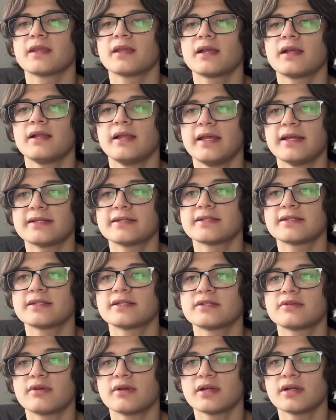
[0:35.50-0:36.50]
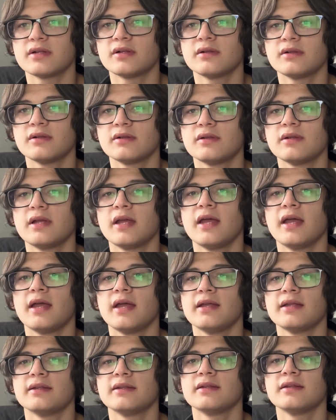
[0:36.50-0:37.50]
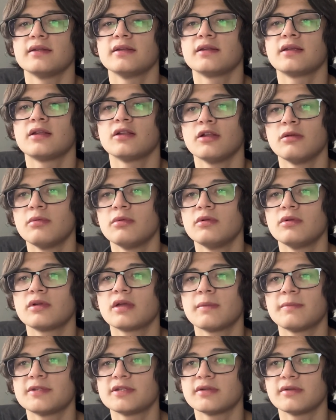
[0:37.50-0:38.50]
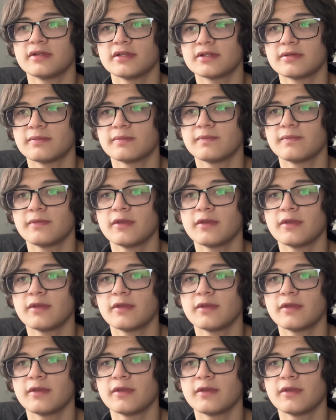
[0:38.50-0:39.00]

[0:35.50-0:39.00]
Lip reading: class struggle, and global capitalism,